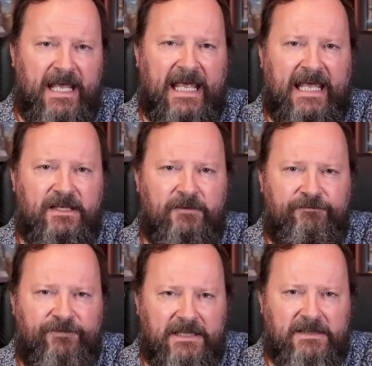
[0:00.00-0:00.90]
and the
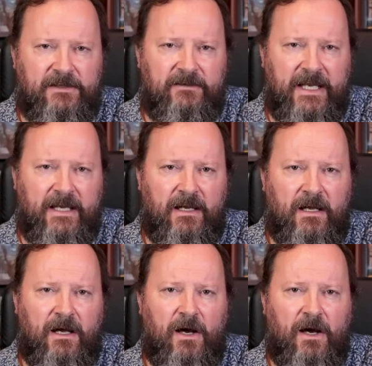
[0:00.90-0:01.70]
filtering